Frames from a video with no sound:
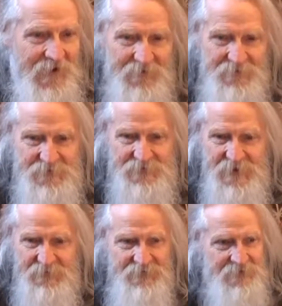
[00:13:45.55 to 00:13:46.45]
have to
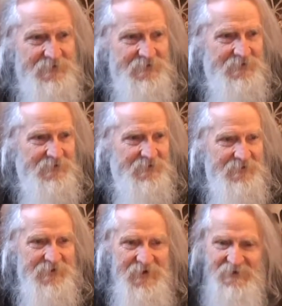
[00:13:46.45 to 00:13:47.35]
save it.
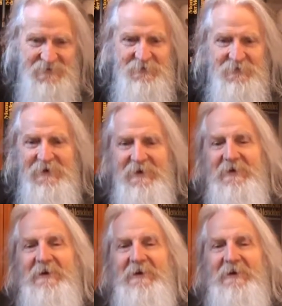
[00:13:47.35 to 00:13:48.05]
Yes, okay.